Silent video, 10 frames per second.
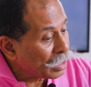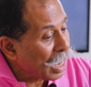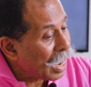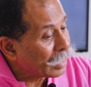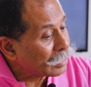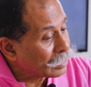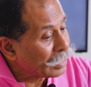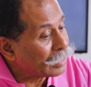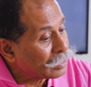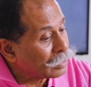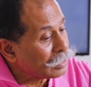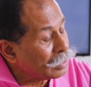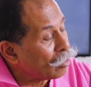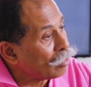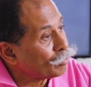the highest
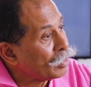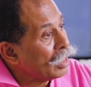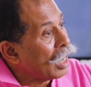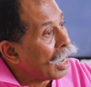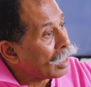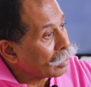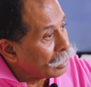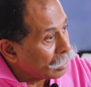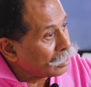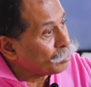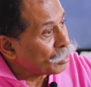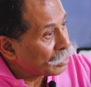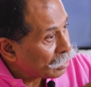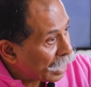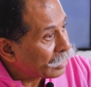density of our customers,
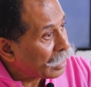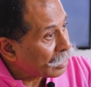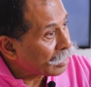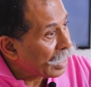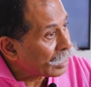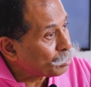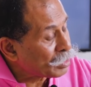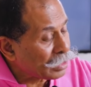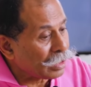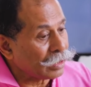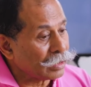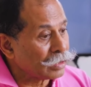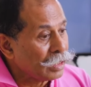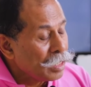the right kind of catchment areas,